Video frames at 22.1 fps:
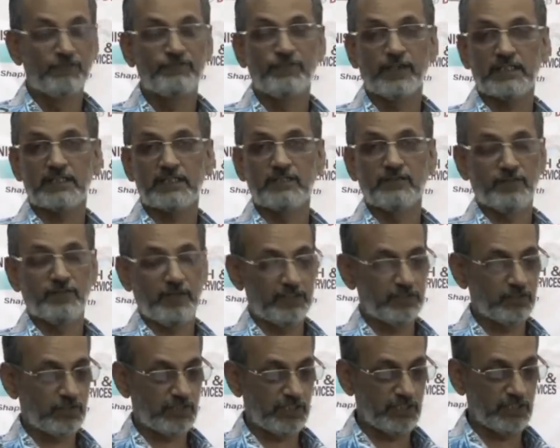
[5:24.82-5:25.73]
effective
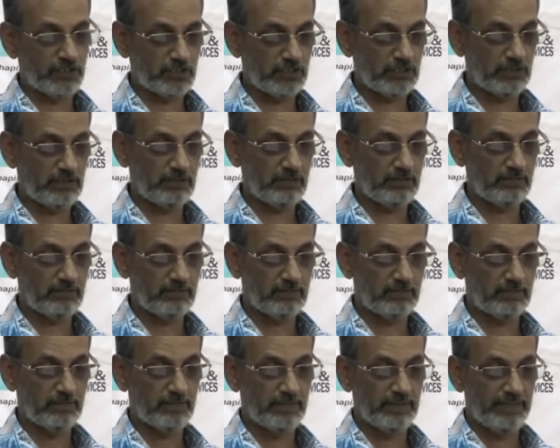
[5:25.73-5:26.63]
education,
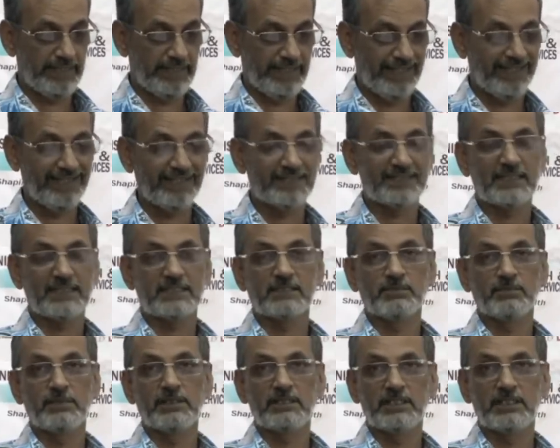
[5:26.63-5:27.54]
and
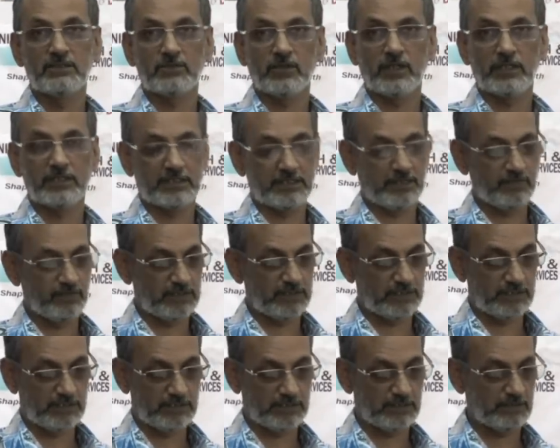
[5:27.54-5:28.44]
accessibility to health
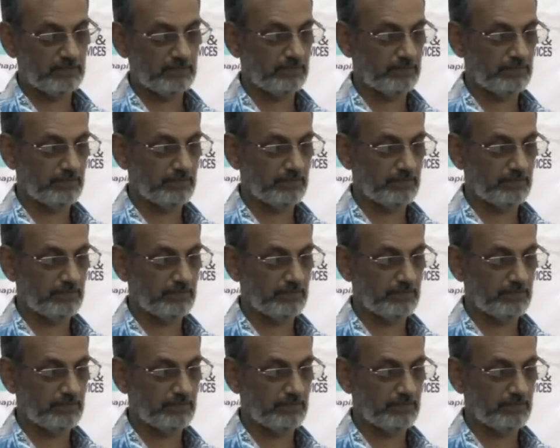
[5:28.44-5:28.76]
services.